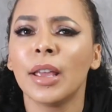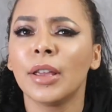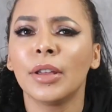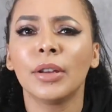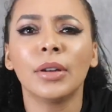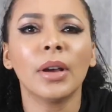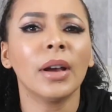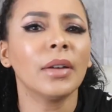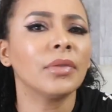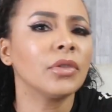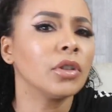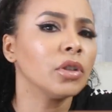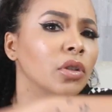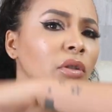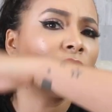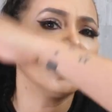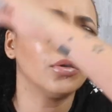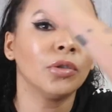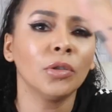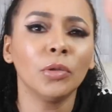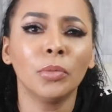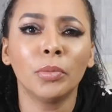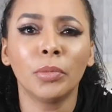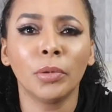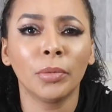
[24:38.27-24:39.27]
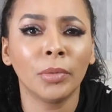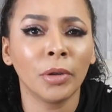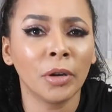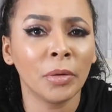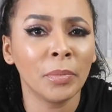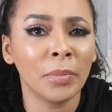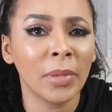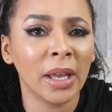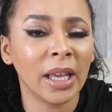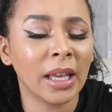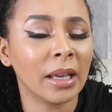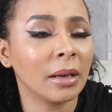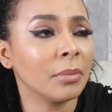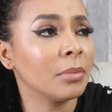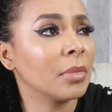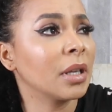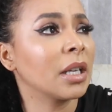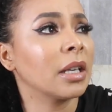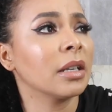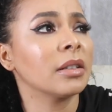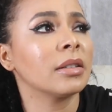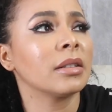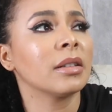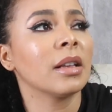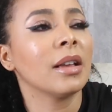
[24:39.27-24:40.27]
You don't have to do full blown makeup,
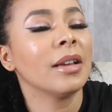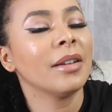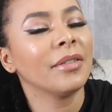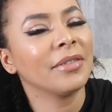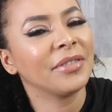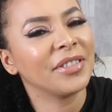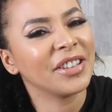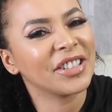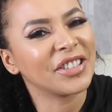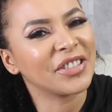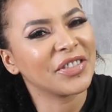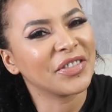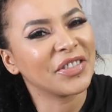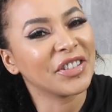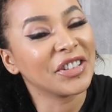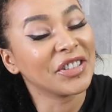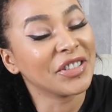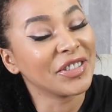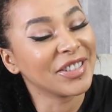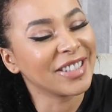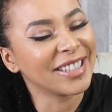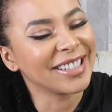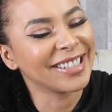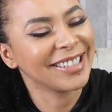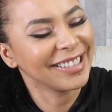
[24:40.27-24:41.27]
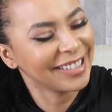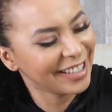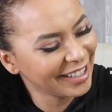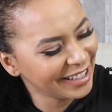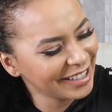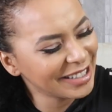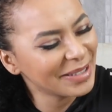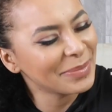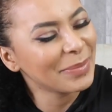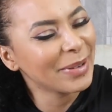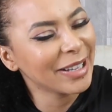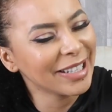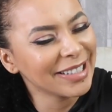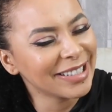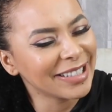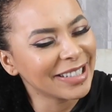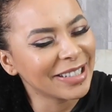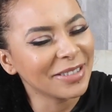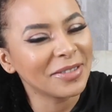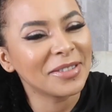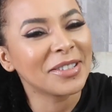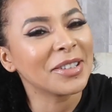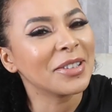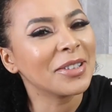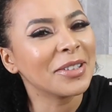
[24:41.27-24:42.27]
because first of all, those things are
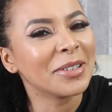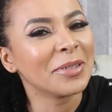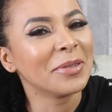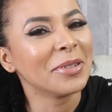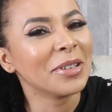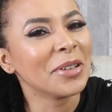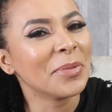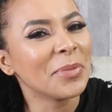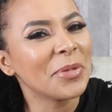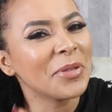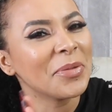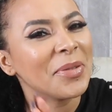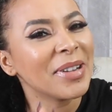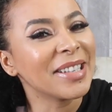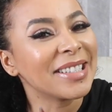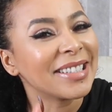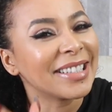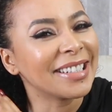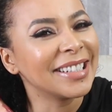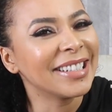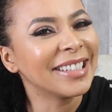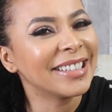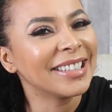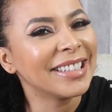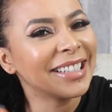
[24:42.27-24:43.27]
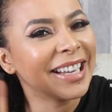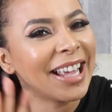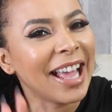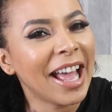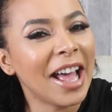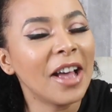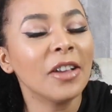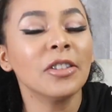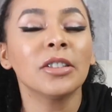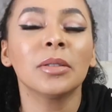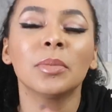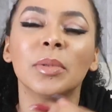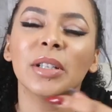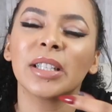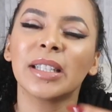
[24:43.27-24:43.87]
expensive, so you don't want to be wasting it in the house.